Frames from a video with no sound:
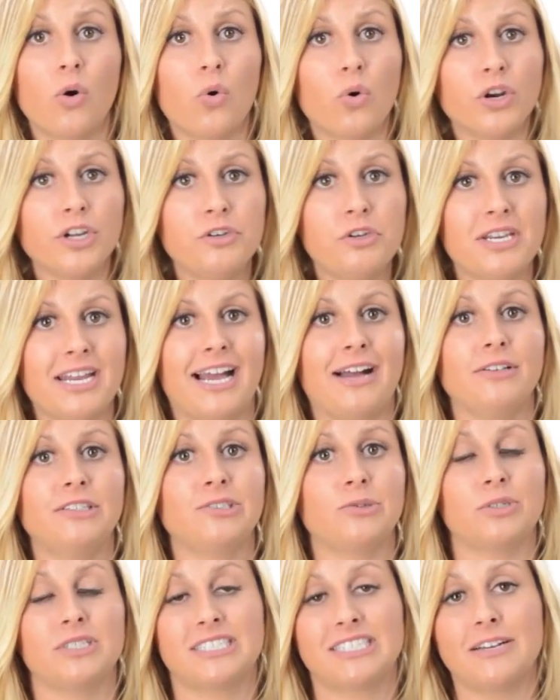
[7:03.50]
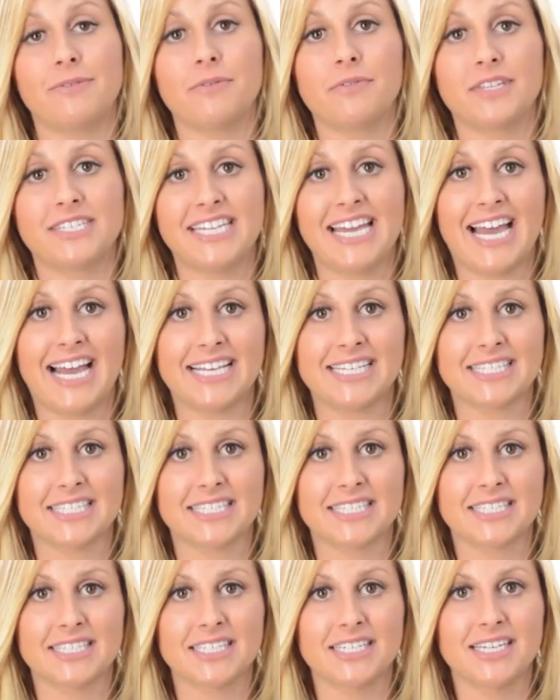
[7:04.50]
or you can outsource some of the
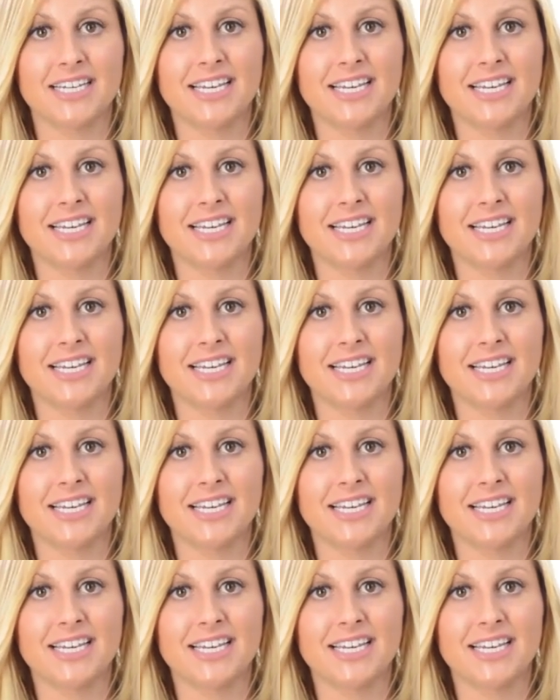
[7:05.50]
tasks.